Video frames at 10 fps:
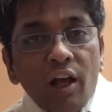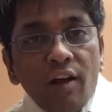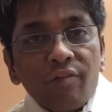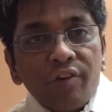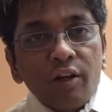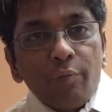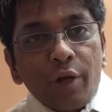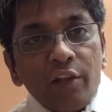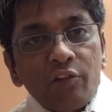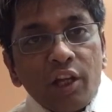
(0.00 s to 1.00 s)
after a
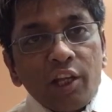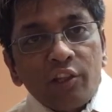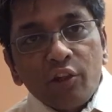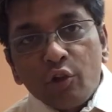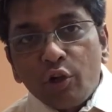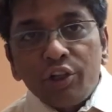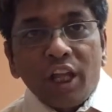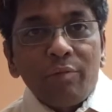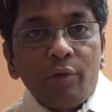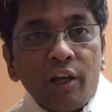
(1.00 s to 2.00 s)
price correction or a
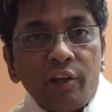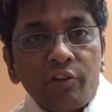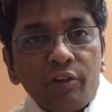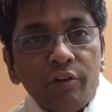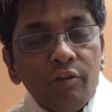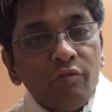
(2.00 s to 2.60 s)
time correction,